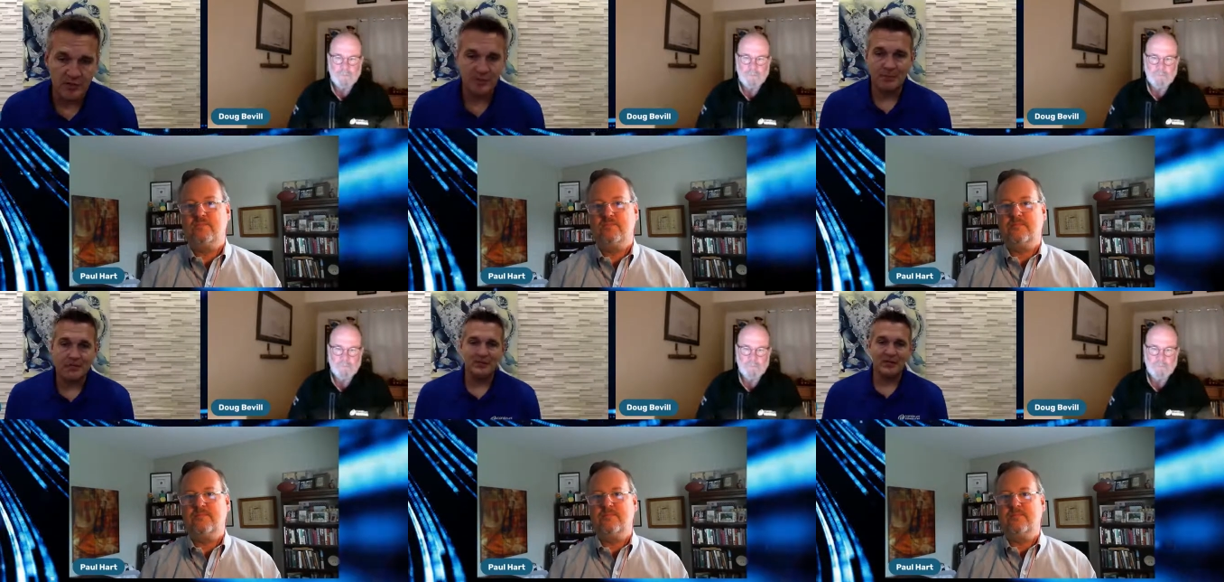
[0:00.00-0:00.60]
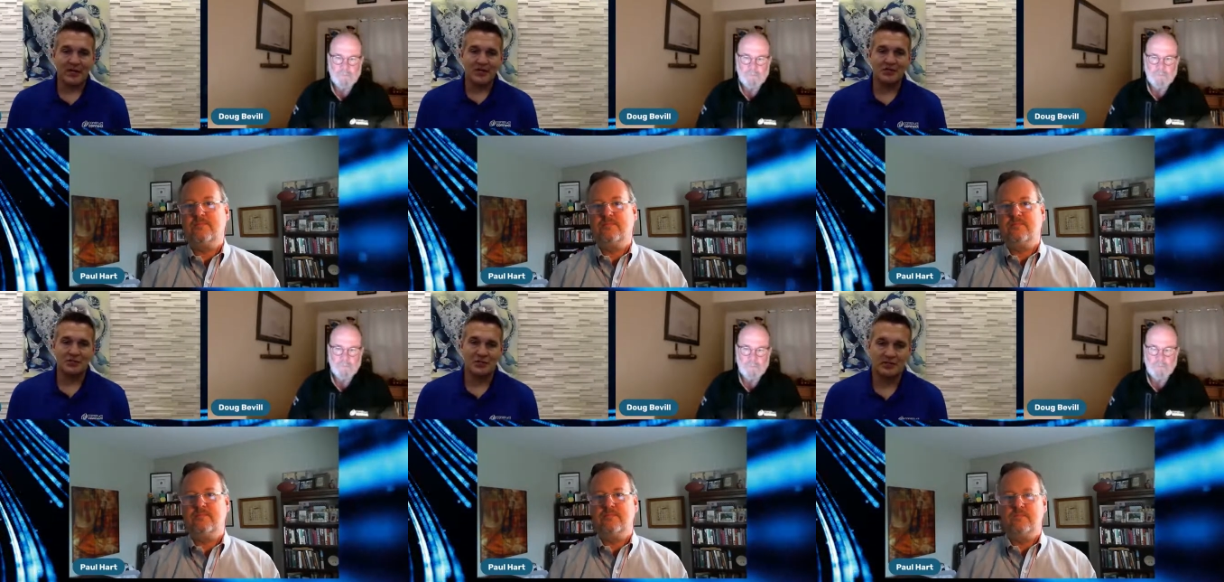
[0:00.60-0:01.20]
Speaker 1: on
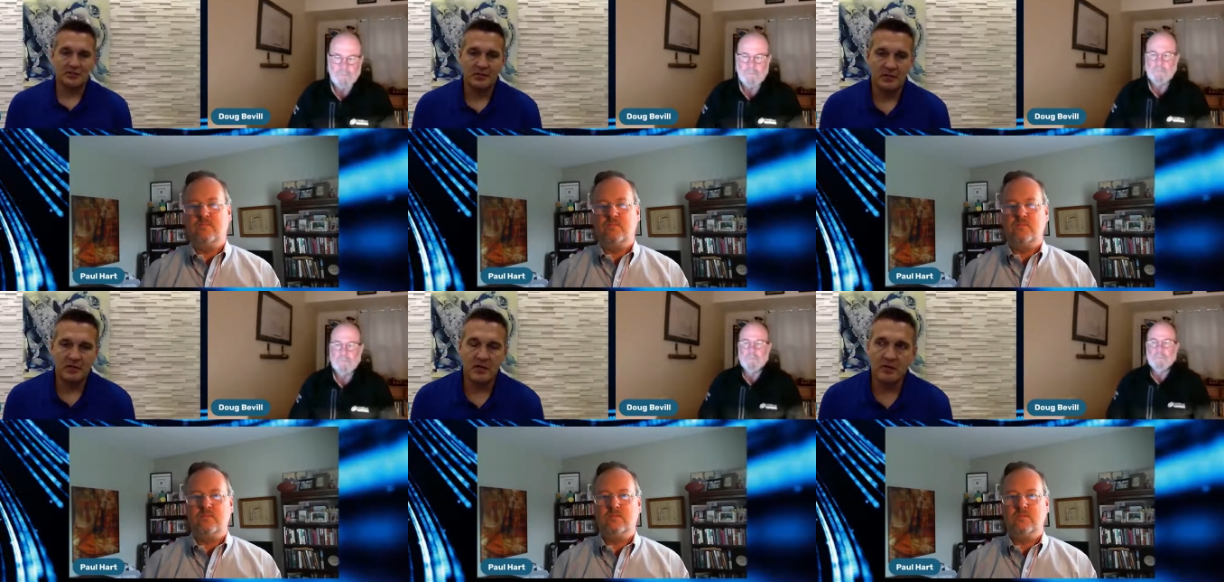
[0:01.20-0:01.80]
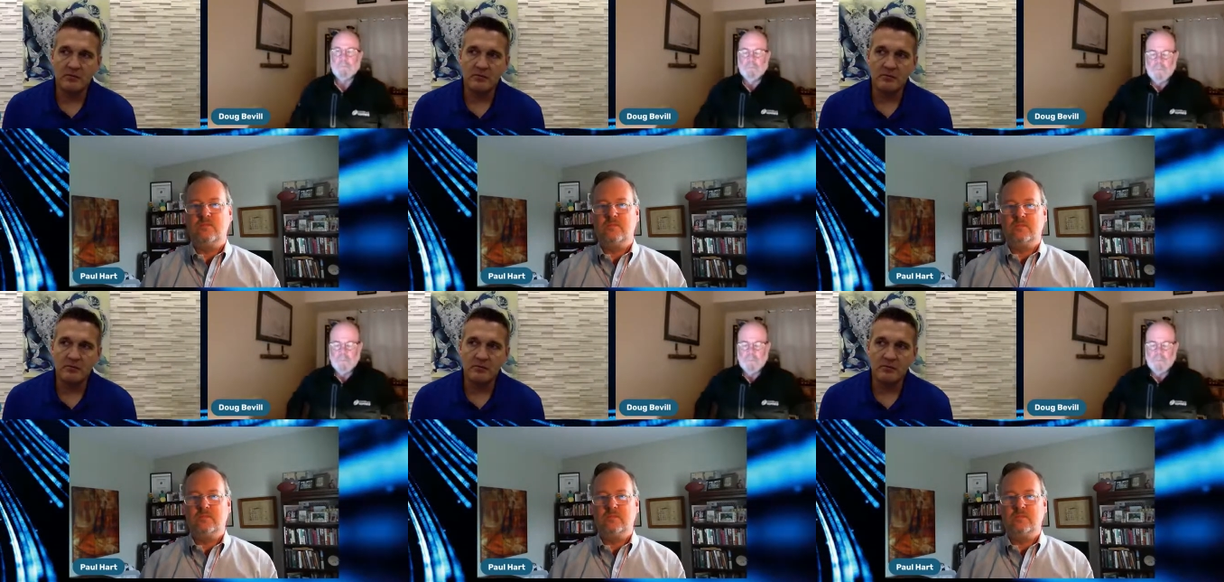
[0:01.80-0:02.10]
specification, uh,